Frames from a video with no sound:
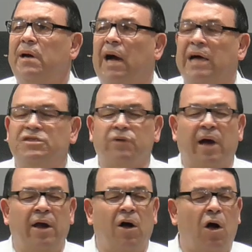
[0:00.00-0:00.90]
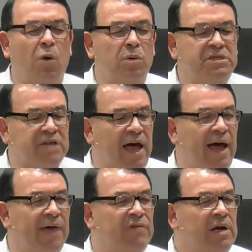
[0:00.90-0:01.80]
I try to always
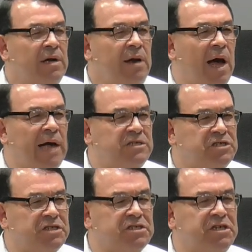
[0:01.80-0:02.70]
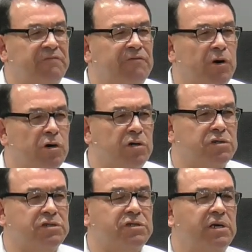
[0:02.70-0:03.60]
have not just the
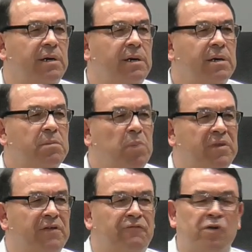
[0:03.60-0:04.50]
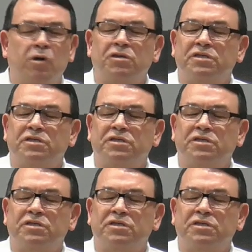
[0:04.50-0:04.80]
verse, but the verse